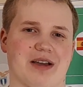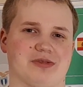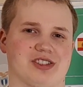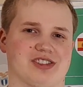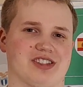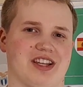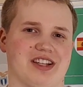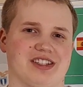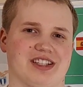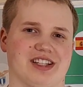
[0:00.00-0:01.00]
I'm just
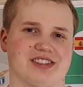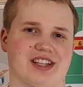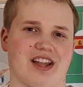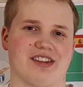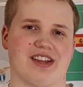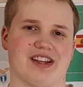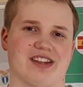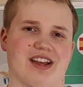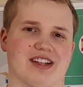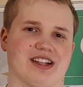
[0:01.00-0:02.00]
stunned
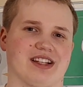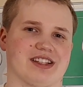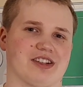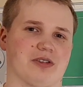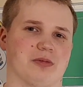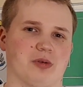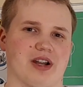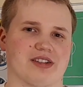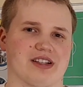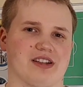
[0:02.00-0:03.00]
that Atletico
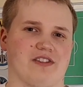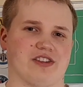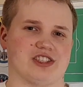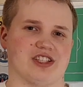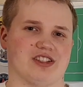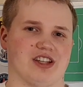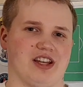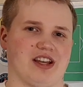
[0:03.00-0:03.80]
were that efficient.